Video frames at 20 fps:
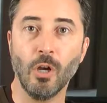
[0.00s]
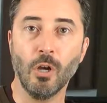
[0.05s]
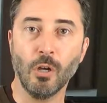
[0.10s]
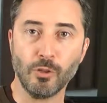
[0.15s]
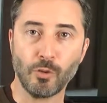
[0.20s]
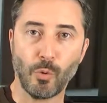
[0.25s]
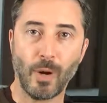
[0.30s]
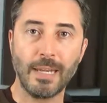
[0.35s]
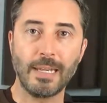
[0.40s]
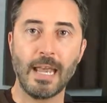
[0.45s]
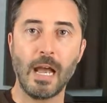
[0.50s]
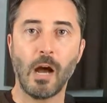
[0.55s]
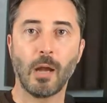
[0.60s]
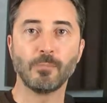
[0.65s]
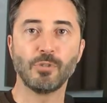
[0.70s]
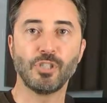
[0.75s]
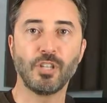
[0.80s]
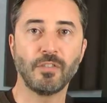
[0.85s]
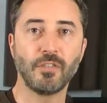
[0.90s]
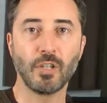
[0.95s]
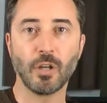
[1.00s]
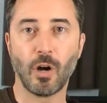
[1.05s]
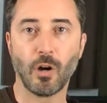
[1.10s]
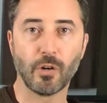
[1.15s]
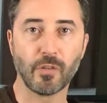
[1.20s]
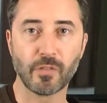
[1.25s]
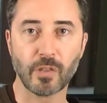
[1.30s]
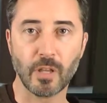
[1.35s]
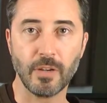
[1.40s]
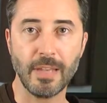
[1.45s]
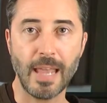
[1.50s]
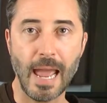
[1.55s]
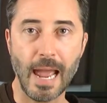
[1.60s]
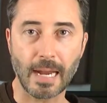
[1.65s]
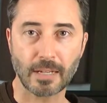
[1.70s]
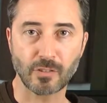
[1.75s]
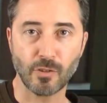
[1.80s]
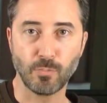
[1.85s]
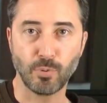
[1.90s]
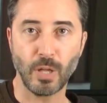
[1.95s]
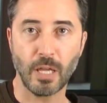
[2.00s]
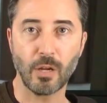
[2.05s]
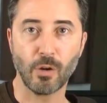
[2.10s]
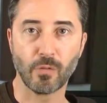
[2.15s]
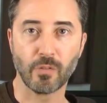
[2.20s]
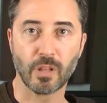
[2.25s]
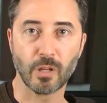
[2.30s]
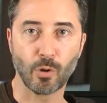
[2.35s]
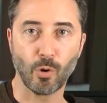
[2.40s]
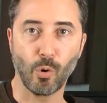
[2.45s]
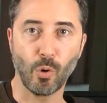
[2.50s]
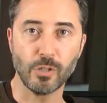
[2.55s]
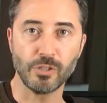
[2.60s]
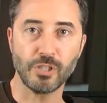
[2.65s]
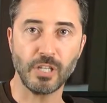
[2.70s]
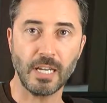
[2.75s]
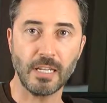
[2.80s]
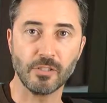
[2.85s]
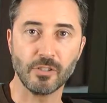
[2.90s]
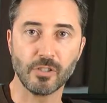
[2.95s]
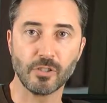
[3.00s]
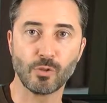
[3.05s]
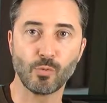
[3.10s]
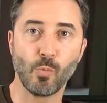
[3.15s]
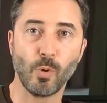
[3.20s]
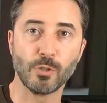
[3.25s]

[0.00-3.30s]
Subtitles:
So right now I'm shifting all over the neck to play over the chord changes,